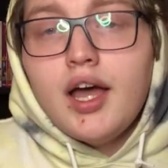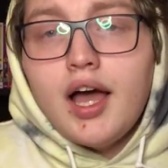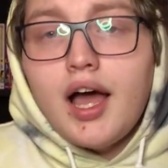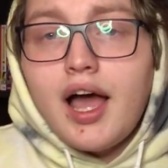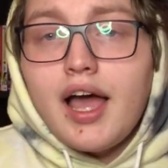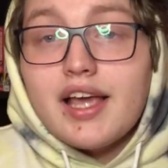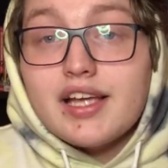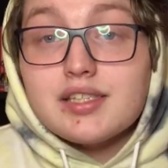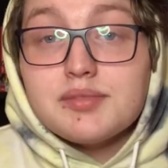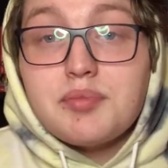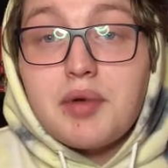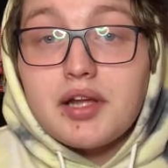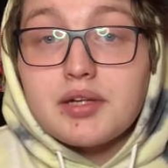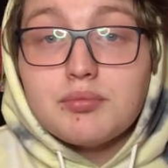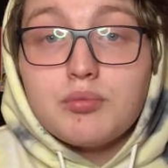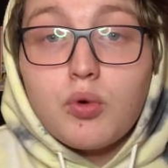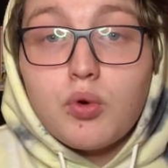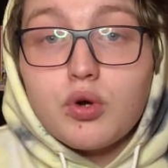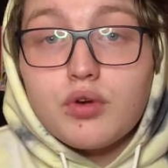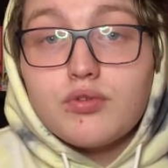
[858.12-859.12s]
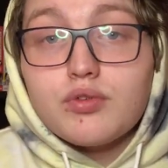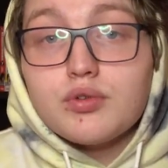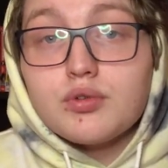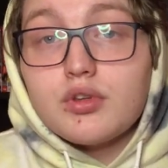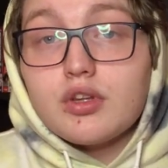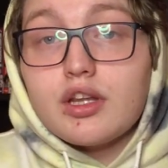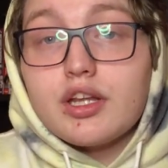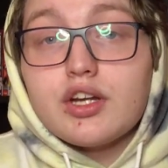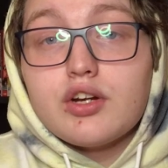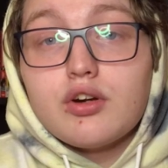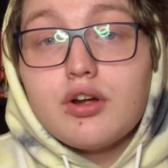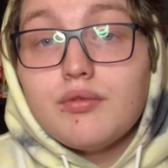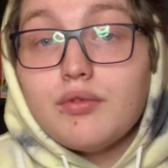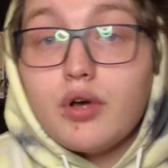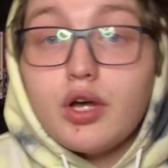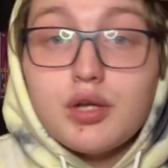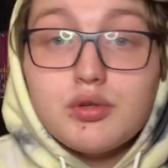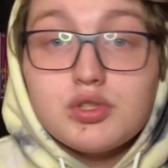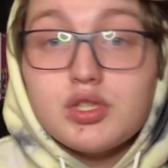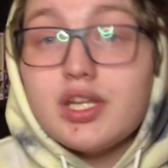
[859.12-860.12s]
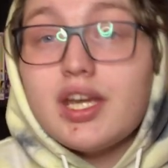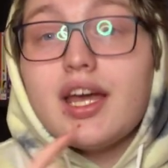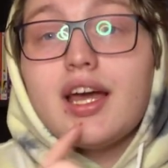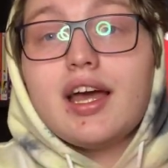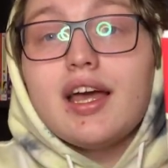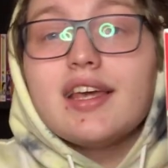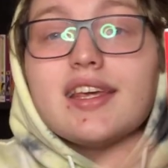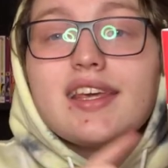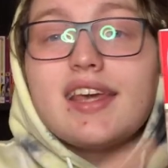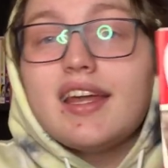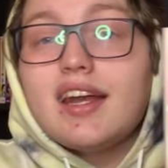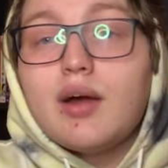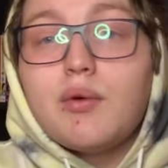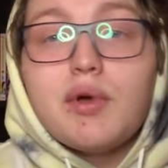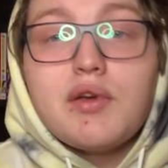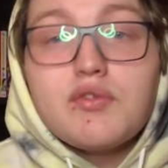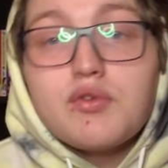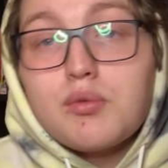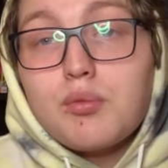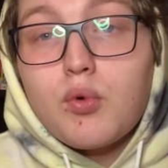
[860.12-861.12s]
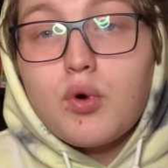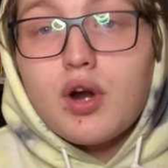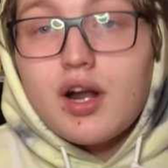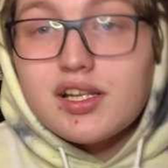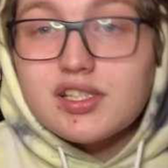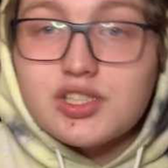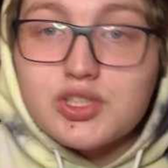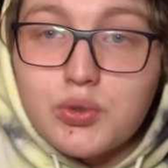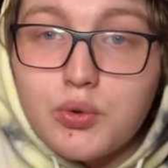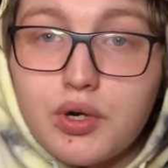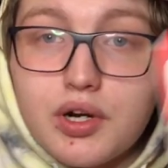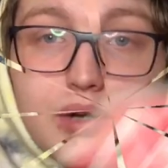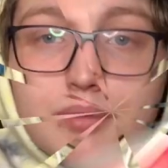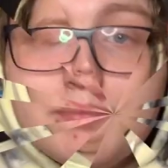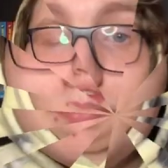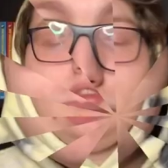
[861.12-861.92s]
I expect more from the later on volume. So yeah, cannot wait for more Asadora.